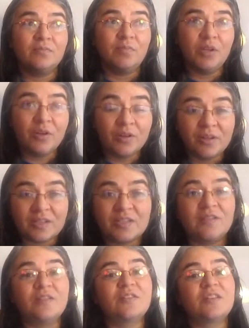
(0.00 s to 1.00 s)
be good
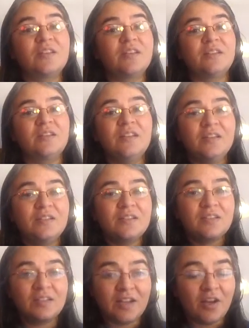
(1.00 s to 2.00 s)
listeners and
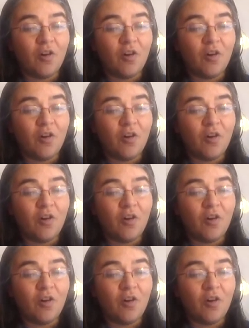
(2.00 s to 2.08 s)
stay